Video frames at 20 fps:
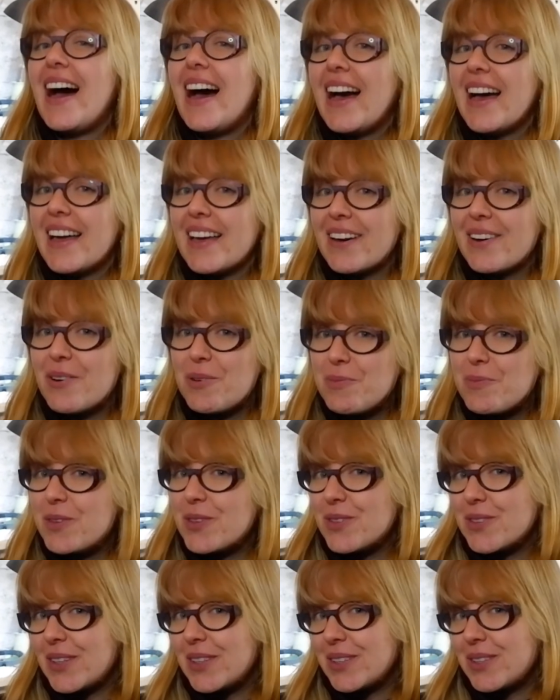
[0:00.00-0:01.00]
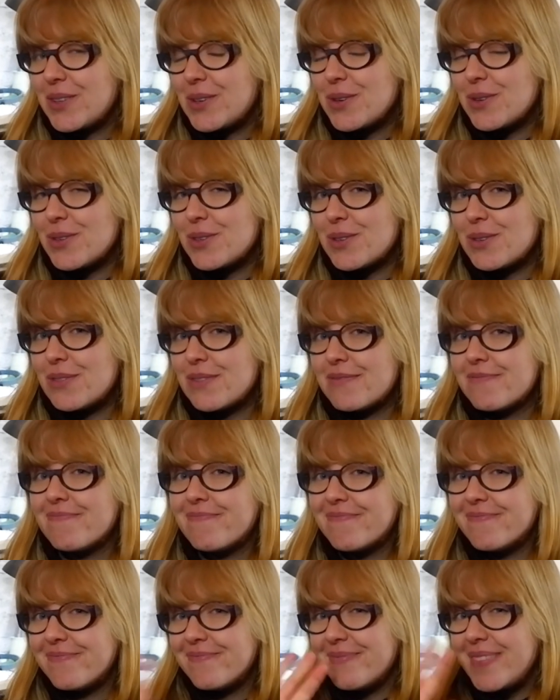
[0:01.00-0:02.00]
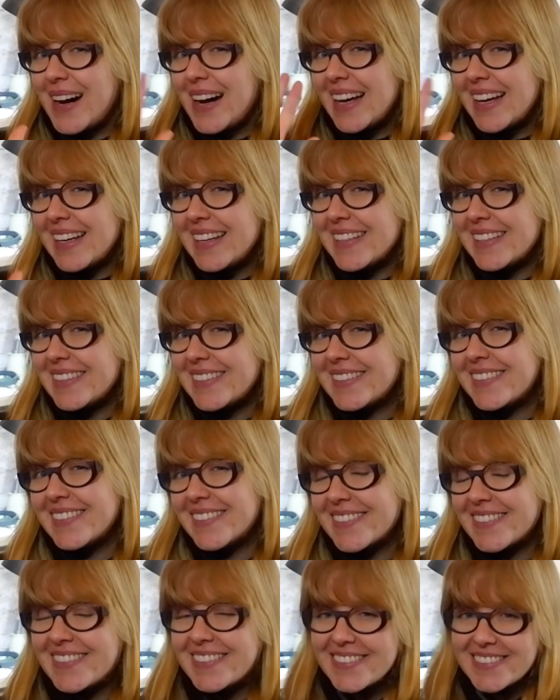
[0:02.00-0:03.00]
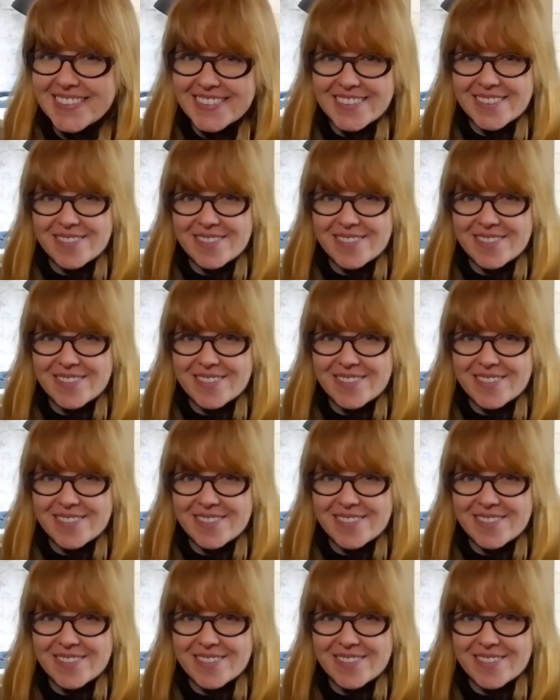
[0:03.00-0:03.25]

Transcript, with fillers: I hope to talk to you soon. Bye.